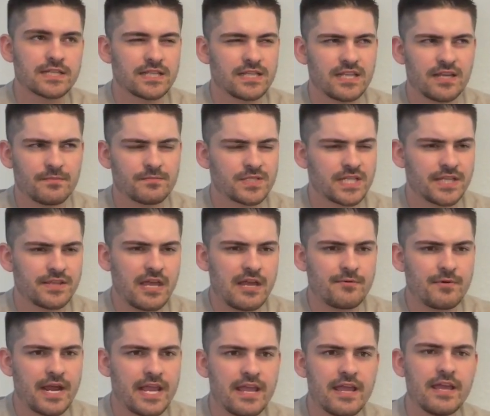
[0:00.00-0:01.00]
I think I'm saying that
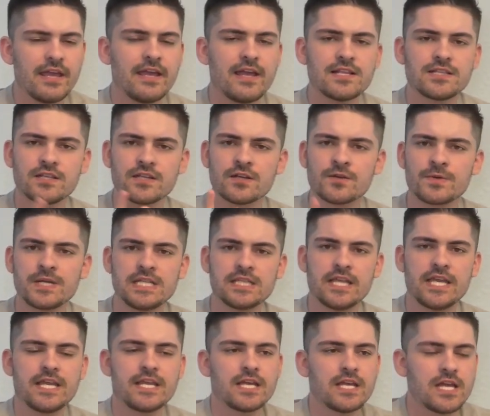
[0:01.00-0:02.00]
right. It's in Green
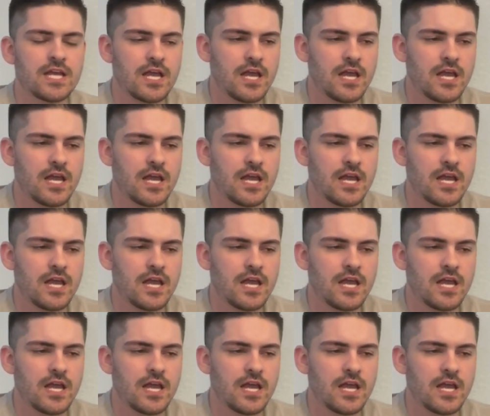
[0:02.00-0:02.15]
Lake.